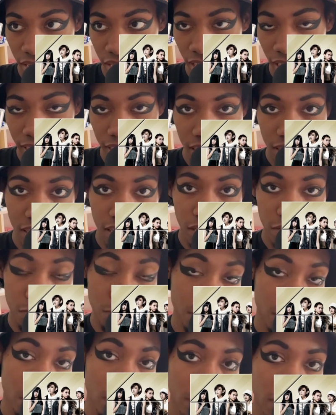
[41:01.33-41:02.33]
Ayaka
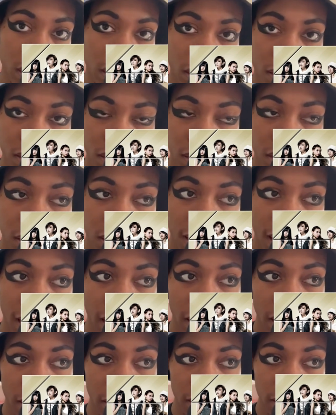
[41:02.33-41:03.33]
Kuroda,
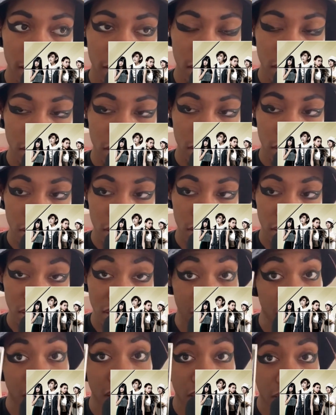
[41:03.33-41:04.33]
and
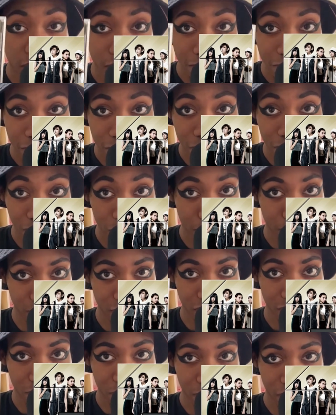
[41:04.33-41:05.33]
she didn't
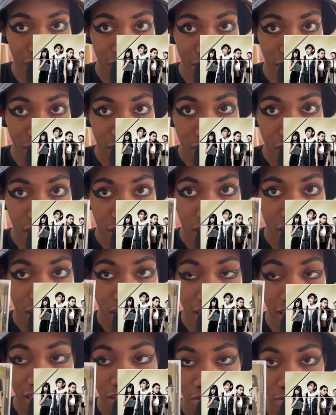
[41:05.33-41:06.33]
represent a rider.
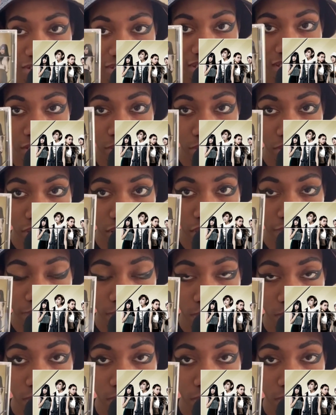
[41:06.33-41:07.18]
As you can see on the cover,